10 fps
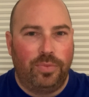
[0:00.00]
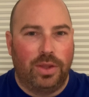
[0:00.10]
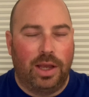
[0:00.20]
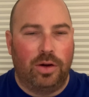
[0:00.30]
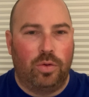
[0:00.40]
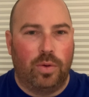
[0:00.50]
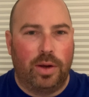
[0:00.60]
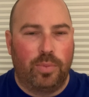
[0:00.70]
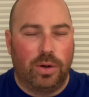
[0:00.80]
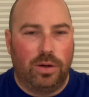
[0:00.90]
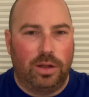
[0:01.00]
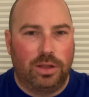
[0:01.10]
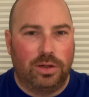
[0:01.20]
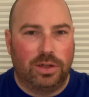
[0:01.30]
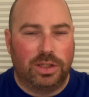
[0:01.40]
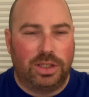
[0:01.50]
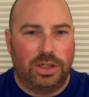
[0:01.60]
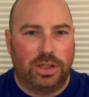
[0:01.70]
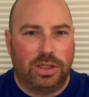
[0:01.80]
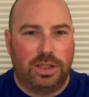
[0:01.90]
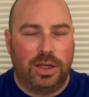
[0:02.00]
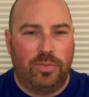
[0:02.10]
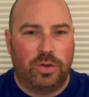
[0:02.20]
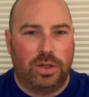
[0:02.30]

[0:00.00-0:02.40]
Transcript: And Gregg Berhalter essentially seems